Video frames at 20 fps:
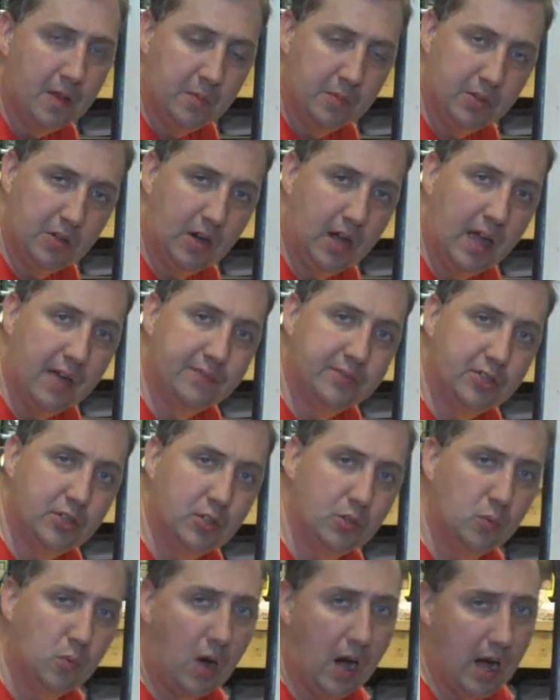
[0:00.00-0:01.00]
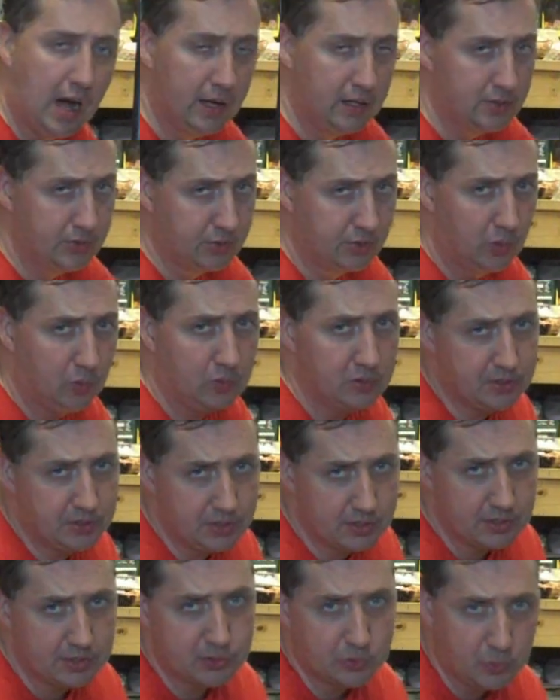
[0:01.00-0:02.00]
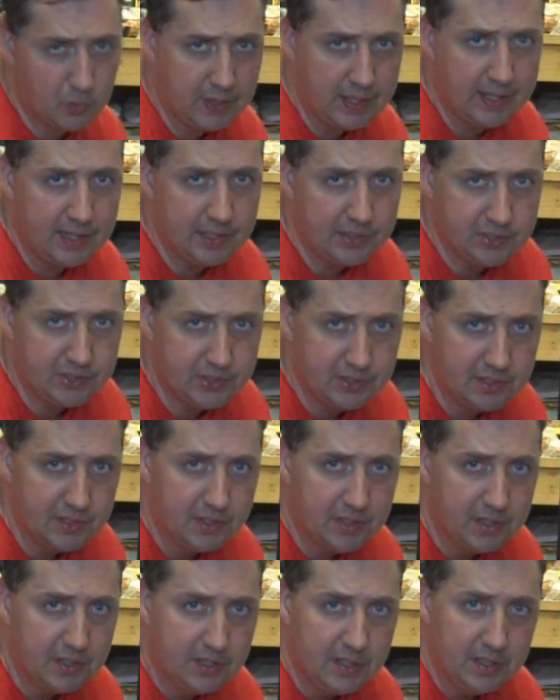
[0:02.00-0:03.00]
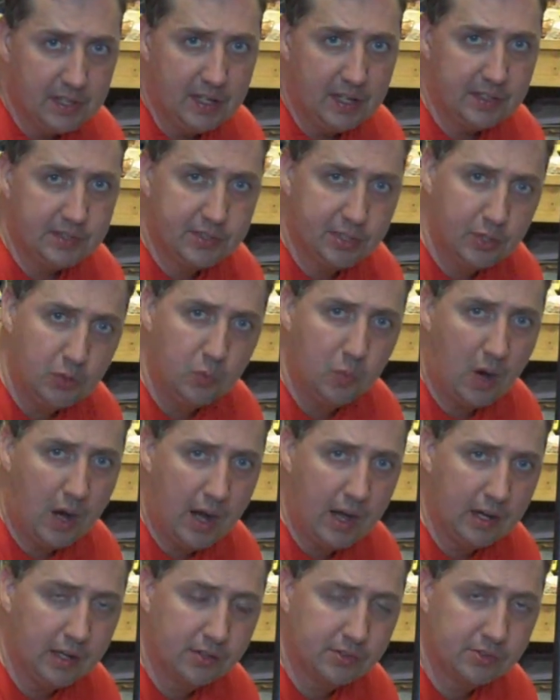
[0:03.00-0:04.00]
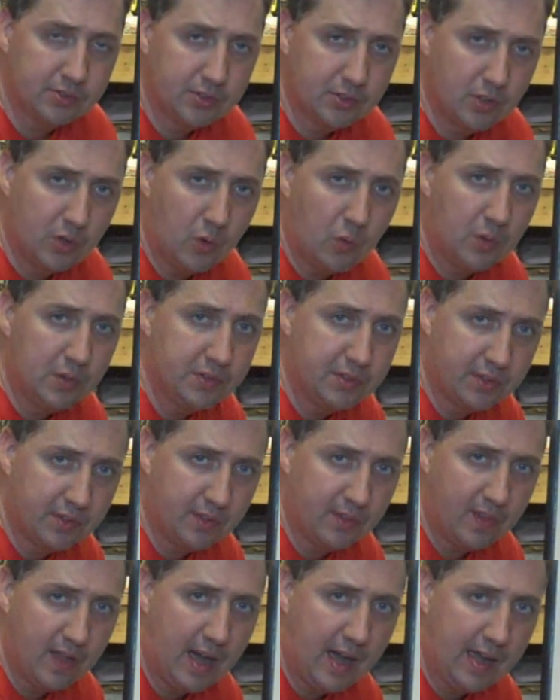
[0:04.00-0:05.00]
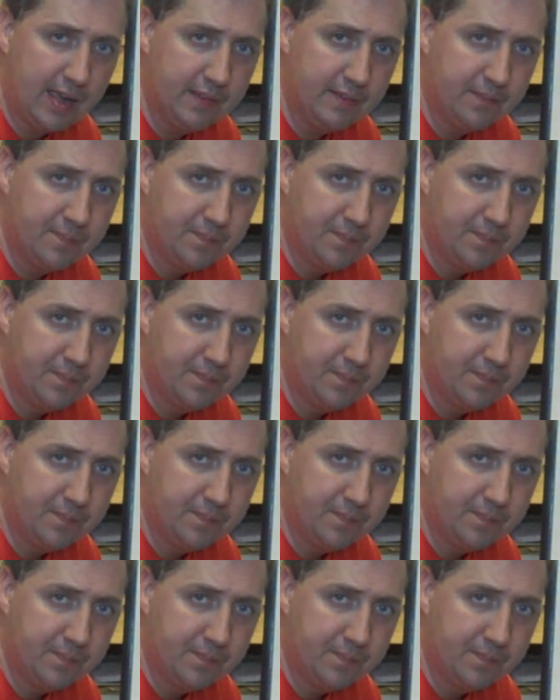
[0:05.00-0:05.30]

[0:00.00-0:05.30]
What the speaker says: You'll have 2 wires going to the switch and 2 wires going to the light.